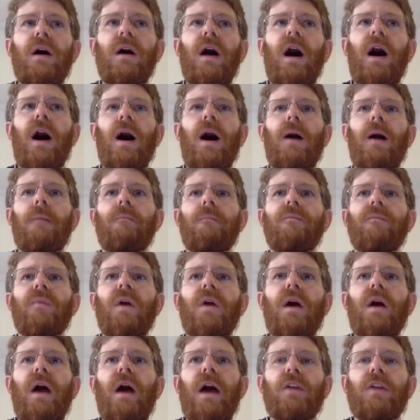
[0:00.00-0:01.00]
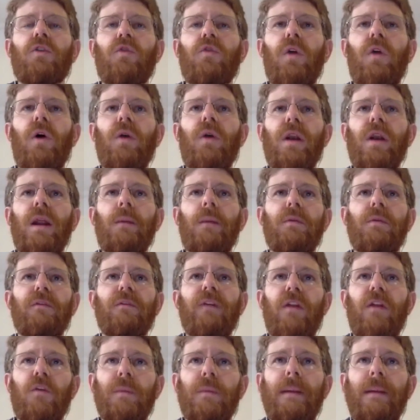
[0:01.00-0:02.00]
And Crow and a number of
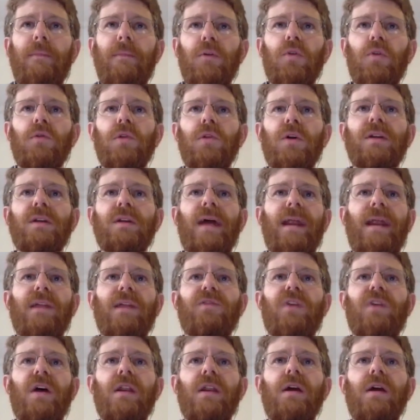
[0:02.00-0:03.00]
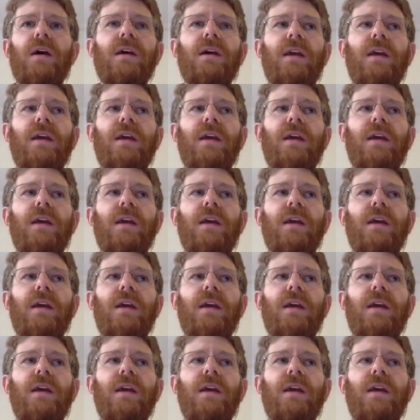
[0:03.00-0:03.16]
other people who looked at it said,